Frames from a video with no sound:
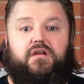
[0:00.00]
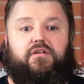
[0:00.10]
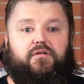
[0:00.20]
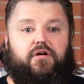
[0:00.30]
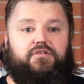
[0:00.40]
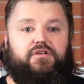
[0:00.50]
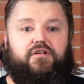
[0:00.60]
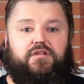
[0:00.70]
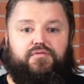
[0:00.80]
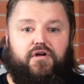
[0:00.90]
so I'll show
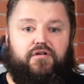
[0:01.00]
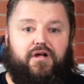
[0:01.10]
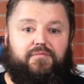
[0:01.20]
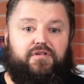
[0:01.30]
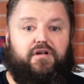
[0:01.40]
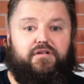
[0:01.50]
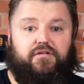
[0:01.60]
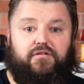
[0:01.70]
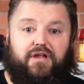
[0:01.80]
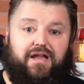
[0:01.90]
you the programs that I
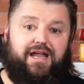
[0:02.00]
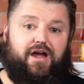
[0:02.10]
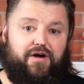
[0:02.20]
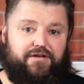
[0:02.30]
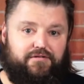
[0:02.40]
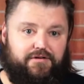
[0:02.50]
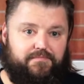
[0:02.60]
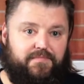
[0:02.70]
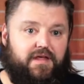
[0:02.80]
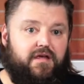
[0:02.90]
use and how I do it.